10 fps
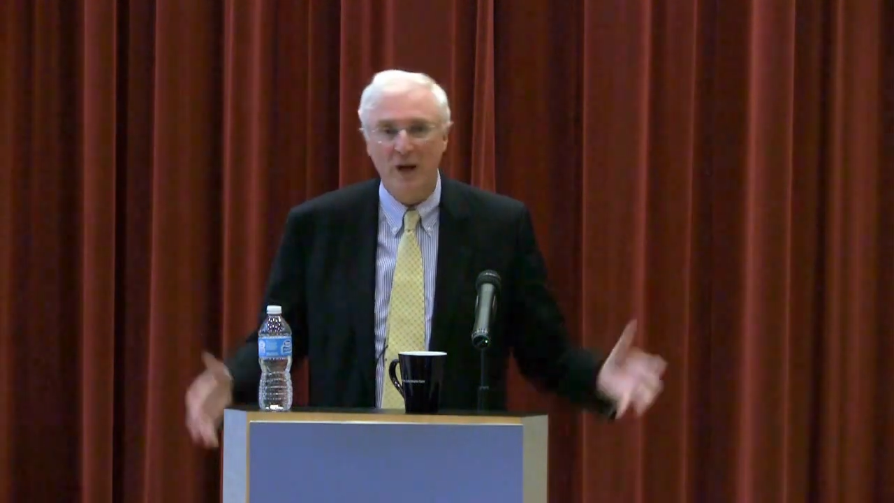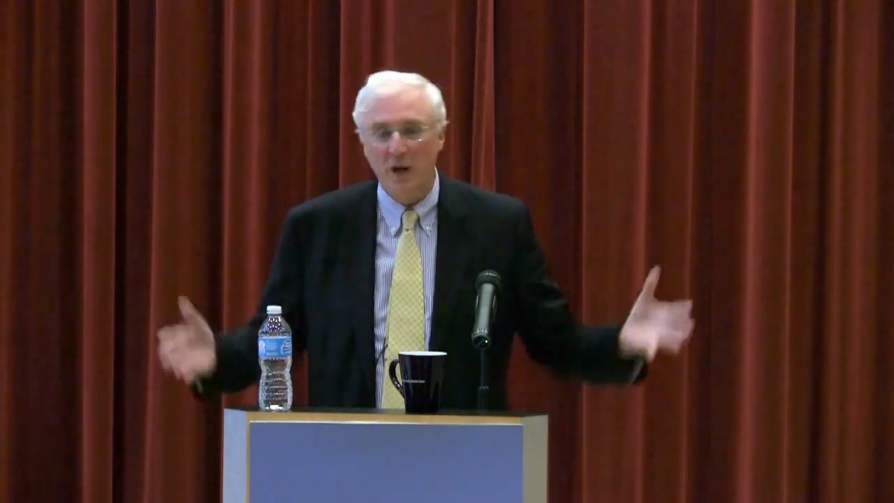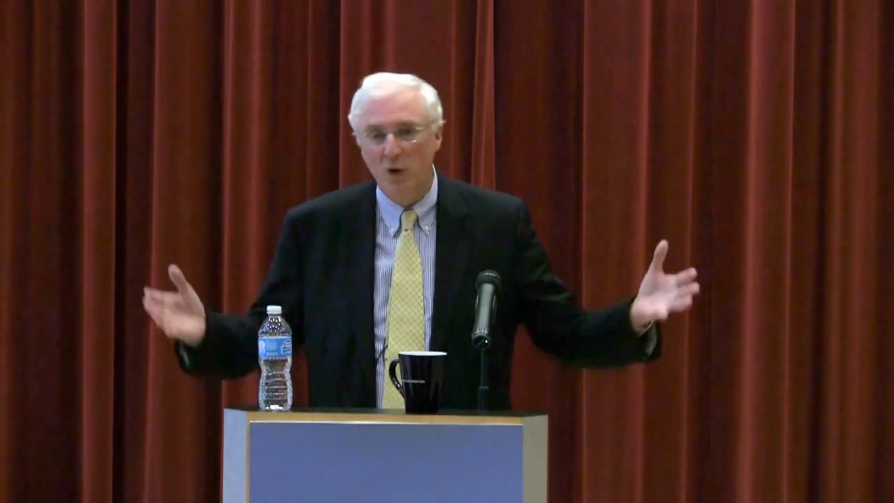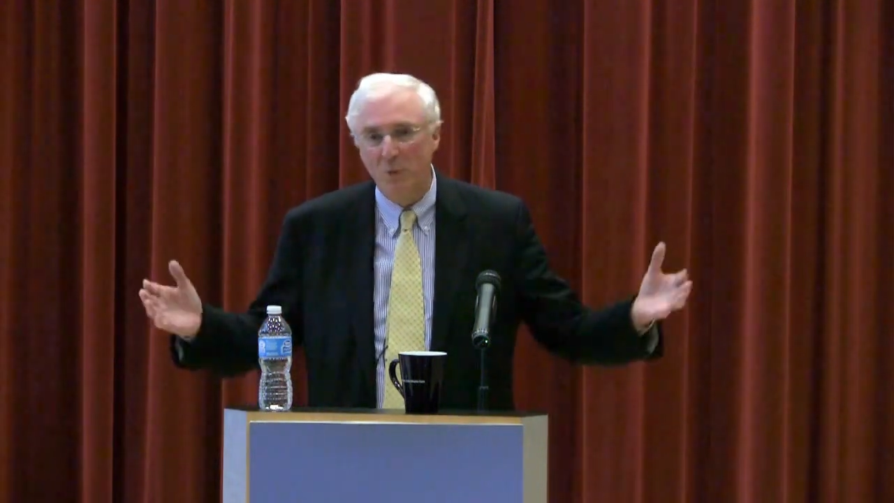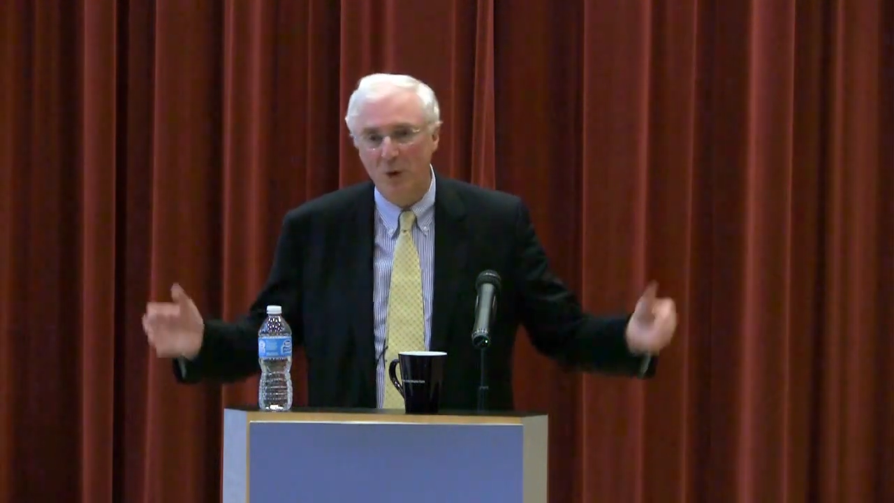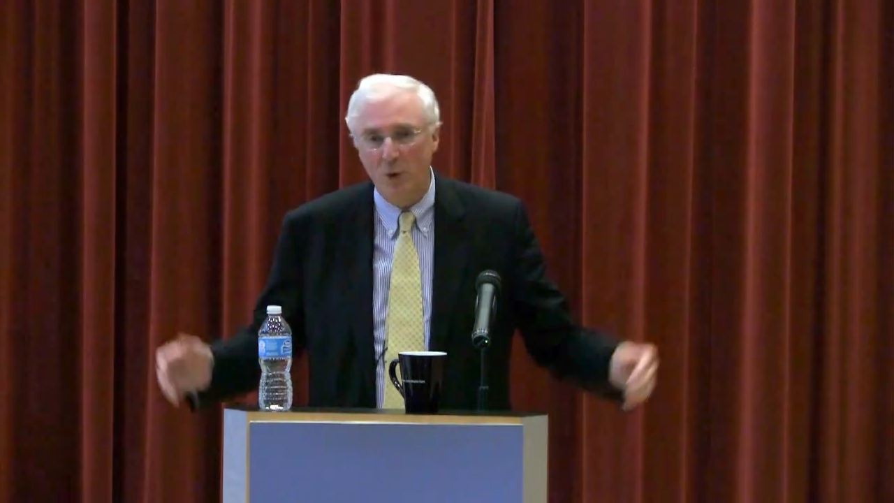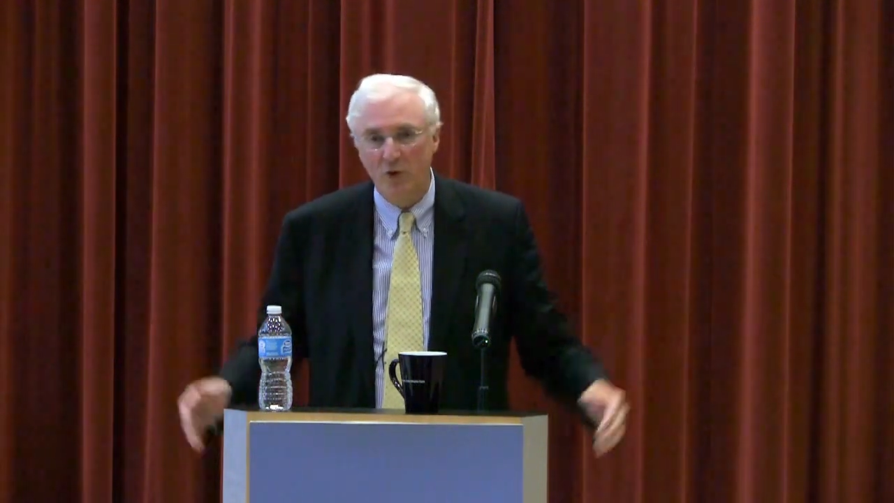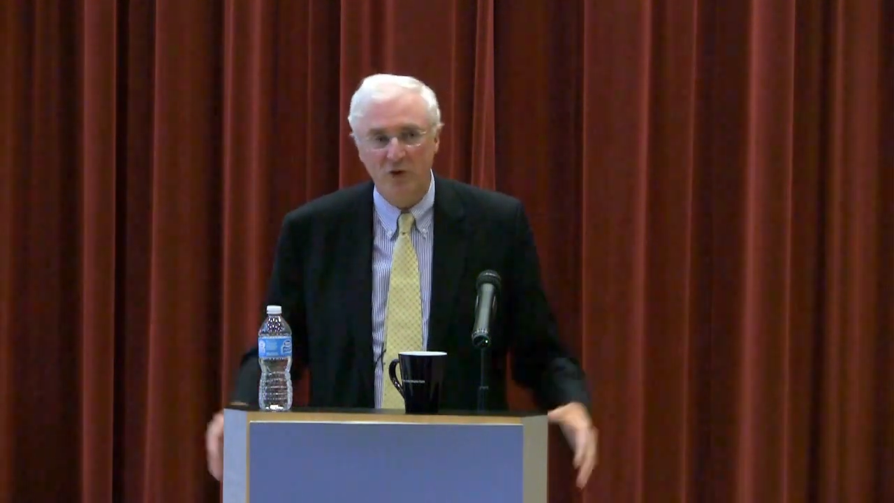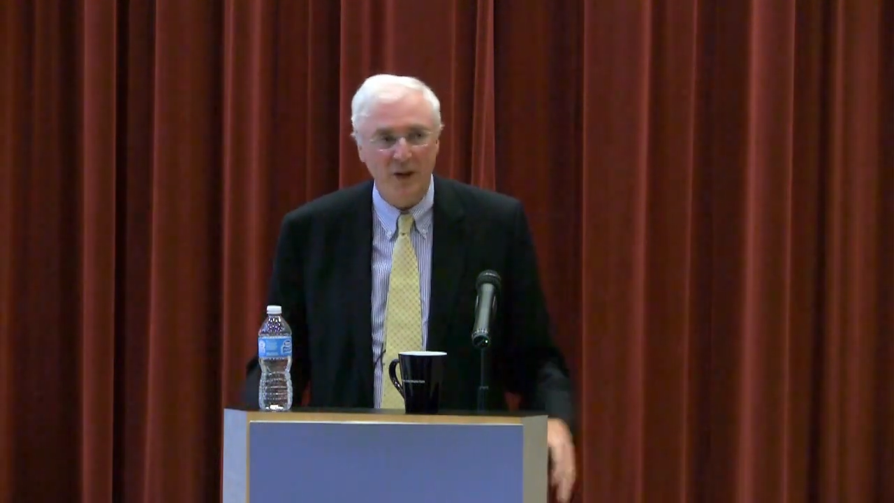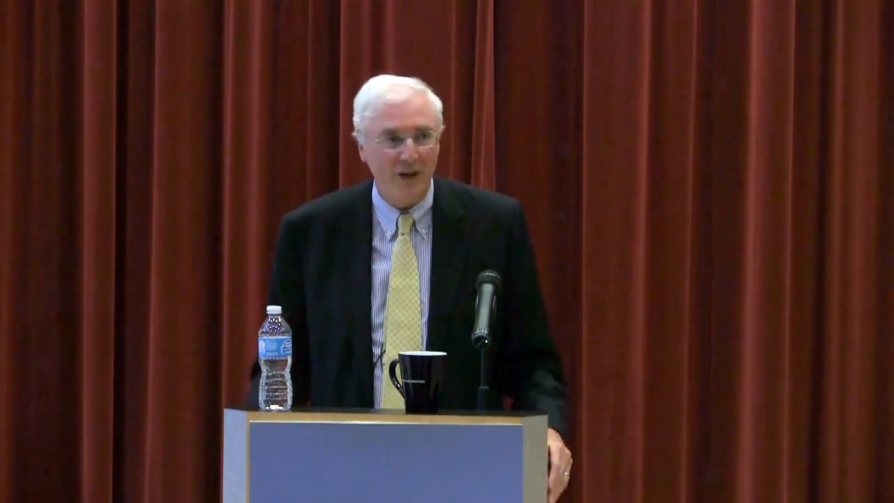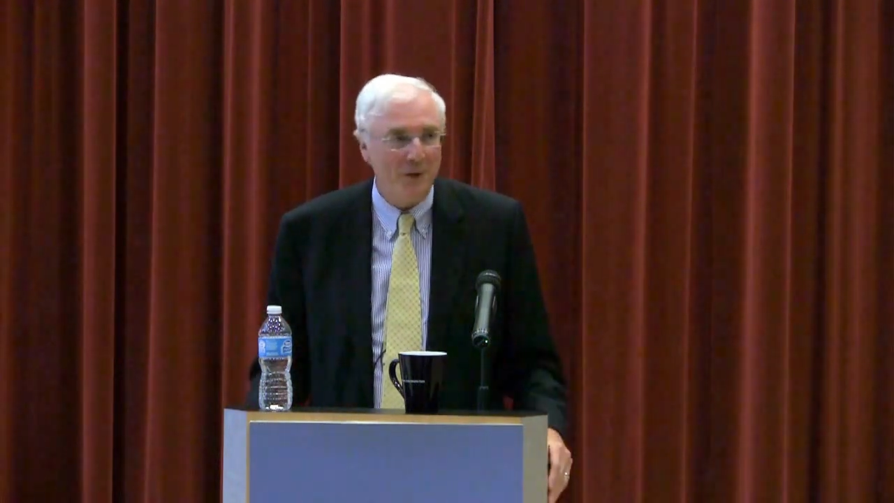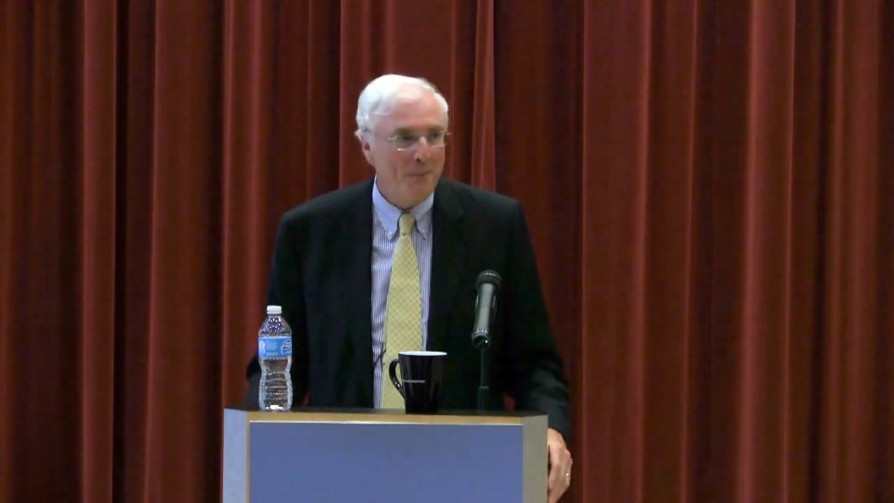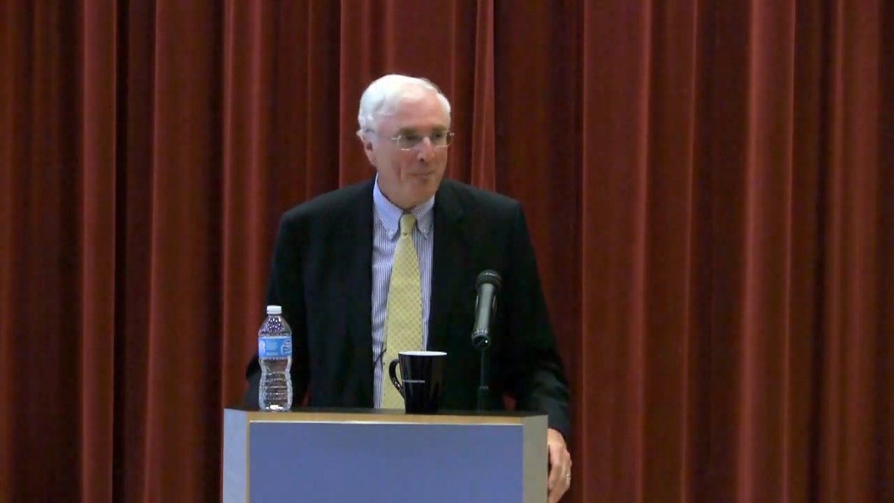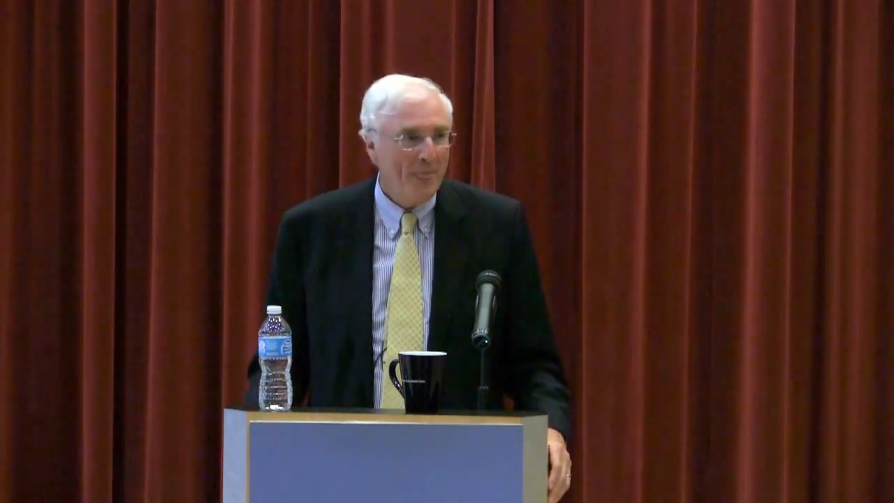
and lo and behold, today